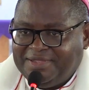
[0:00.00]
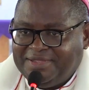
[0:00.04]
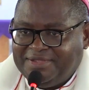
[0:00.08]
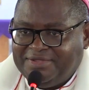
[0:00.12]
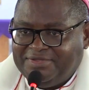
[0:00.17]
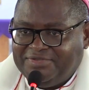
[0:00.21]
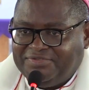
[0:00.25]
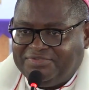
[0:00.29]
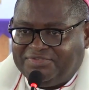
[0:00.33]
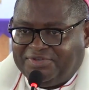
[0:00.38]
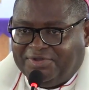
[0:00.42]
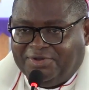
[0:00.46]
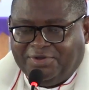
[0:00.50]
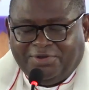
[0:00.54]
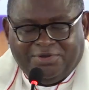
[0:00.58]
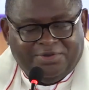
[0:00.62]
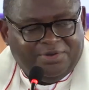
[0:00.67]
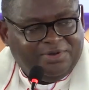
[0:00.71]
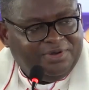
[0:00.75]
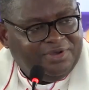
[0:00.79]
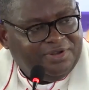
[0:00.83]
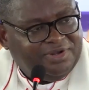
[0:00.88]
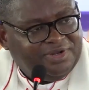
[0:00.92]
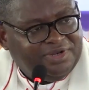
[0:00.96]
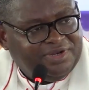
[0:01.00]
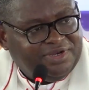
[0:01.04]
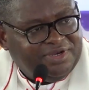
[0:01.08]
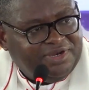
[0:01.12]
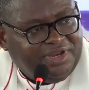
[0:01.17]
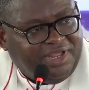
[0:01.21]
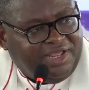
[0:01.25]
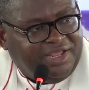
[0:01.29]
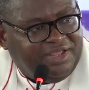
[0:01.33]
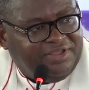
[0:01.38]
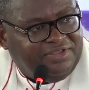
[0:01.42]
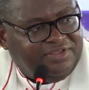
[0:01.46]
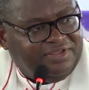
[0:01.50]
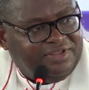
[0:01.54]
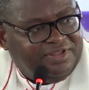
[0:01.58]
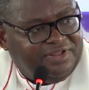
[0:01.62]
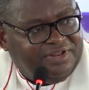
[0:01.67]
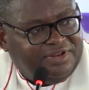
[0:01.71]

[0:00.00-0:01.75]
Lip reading: So there